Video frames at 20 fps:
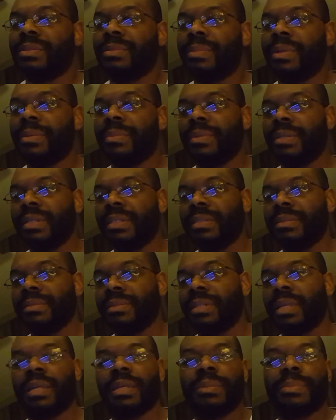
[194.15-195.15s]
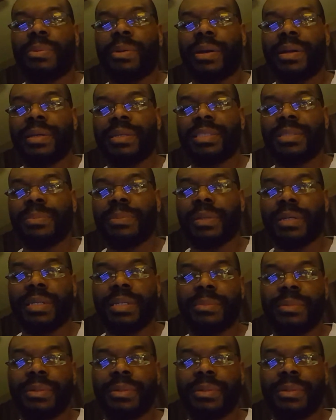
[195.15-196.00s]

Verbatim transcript: Maybe they, they probably explained it.